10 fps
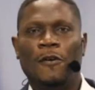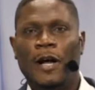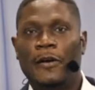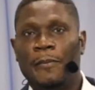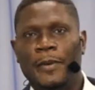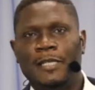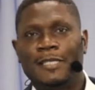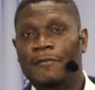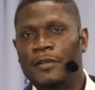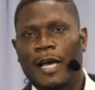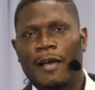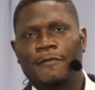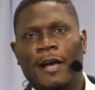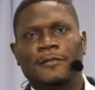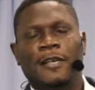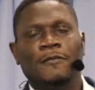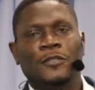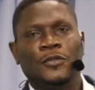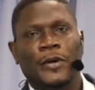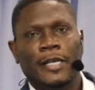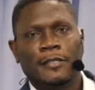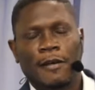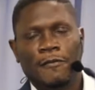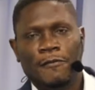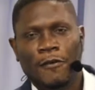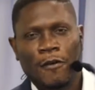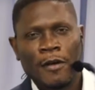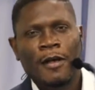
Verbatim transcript: I repeat, 79572874.